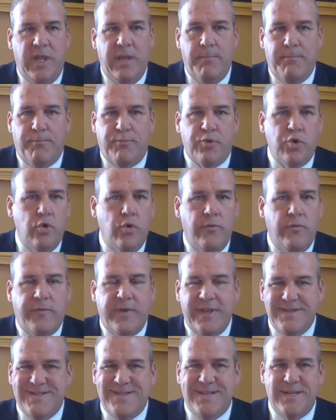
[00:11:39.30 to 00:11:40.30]

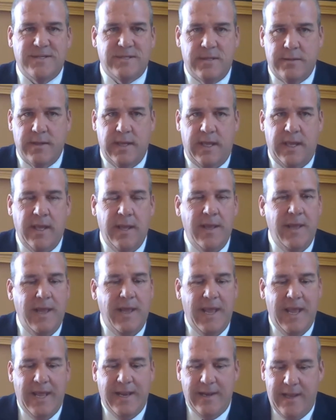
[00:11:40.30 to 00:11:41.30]
improve consistently,
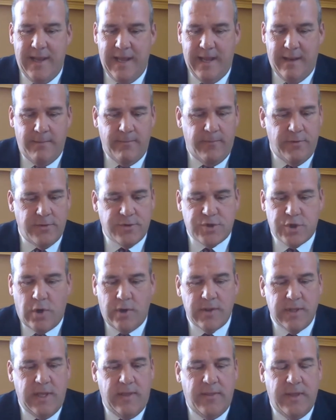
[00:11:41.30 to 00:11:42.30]
and
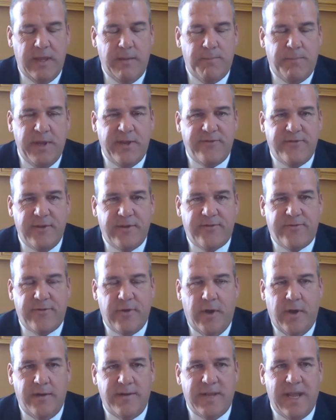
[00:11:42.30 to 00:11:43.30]
certainly the business
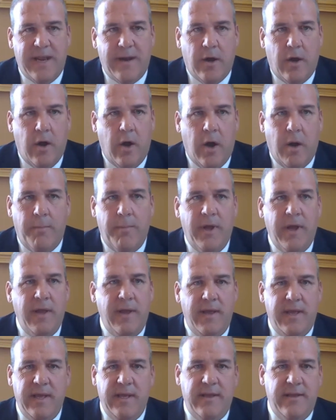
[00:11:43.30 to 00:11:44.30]
data hub
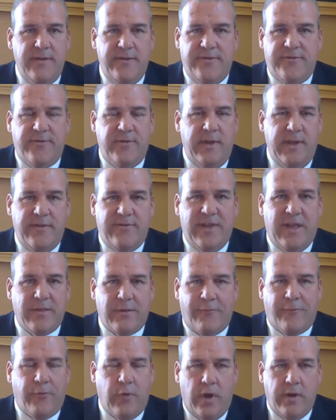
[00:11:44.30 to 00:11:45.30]
is
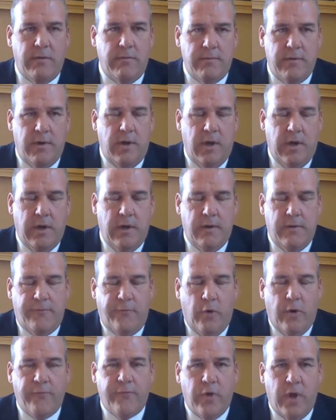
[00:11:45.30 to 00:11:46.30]
at the
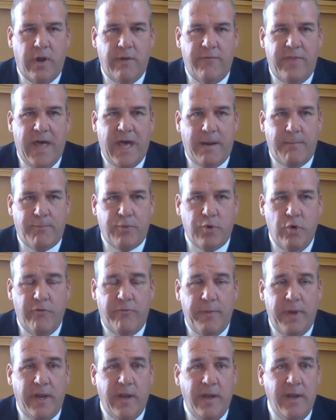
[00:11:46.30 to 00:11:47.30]
forefront of that
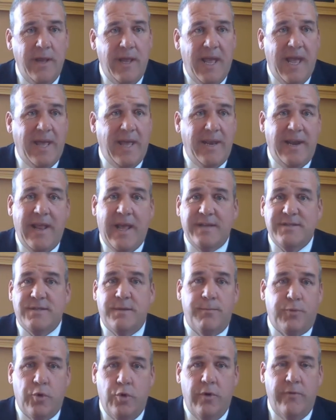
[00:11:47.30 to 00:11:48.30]
improvement. And it has
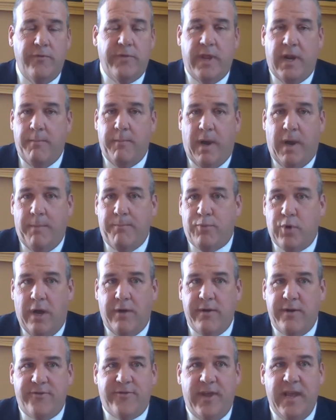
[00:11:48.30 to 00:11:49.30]
improved, and I'm
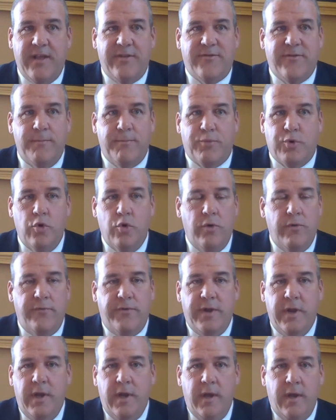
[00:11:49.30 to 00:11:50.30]
proud to say it's improved